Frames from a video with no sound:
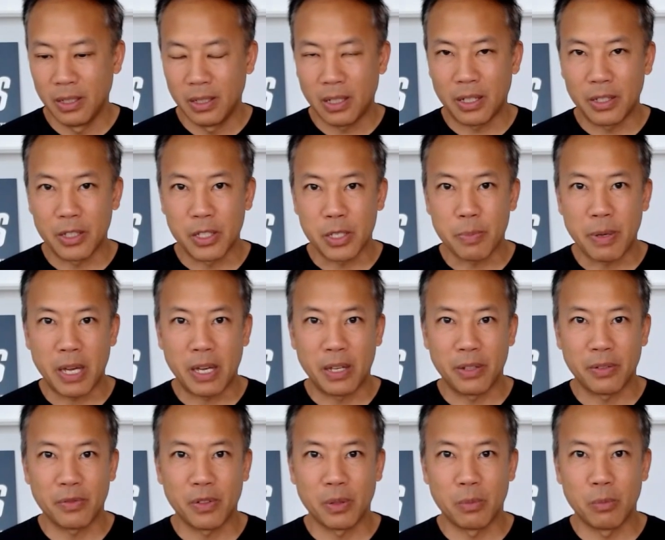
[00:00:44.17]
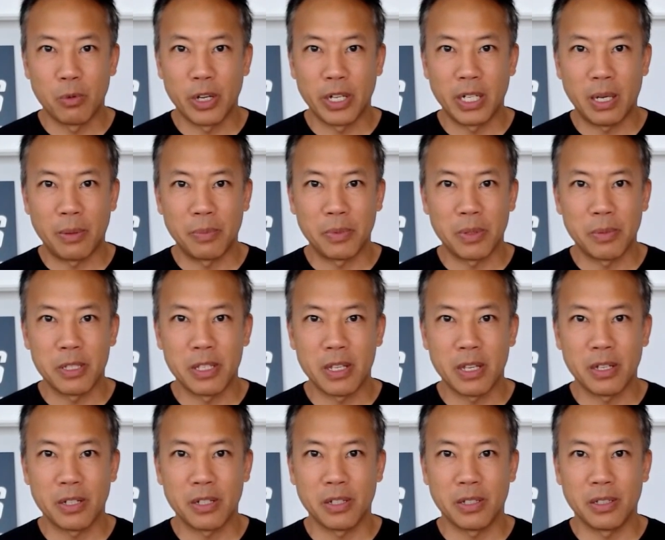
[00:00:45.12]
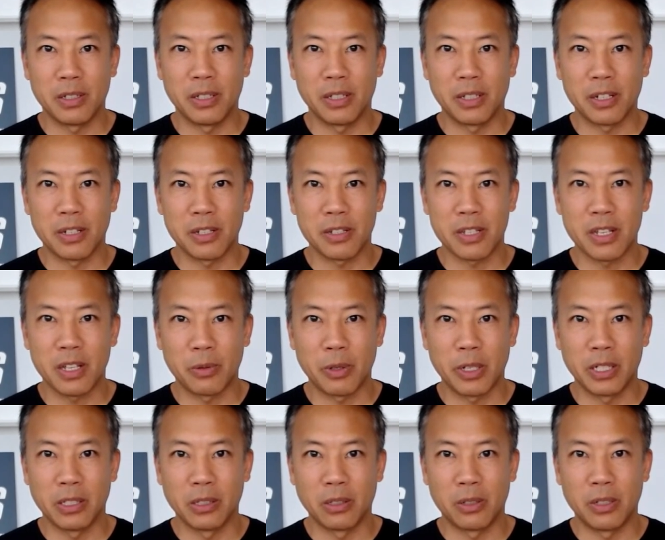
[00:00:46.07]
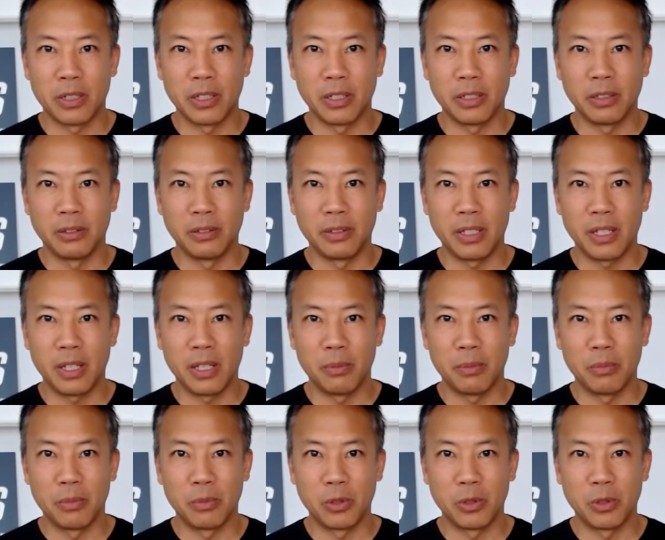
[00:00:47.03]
on this path for brain optimization and accelerated learning came